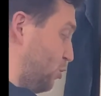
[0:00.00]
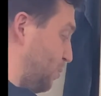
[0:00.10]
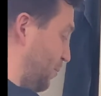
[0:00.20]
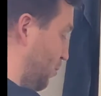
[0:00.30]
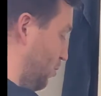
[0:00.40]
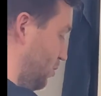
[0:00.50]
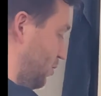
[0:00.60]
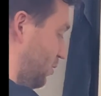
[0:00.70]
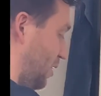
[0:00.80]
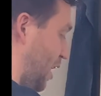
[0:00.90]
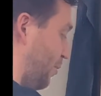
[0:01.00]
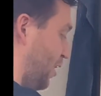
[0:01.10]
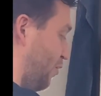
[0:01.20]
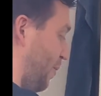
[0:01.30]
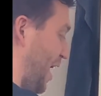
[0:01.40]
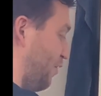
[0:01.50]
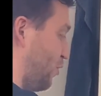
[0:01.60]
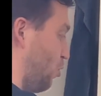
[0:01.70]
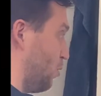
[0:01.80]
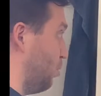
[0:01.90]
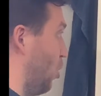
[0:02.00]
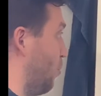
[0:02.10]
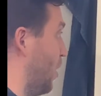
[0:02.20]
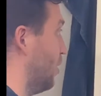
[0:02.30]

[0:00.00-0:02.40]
people, how many of them have no diploma?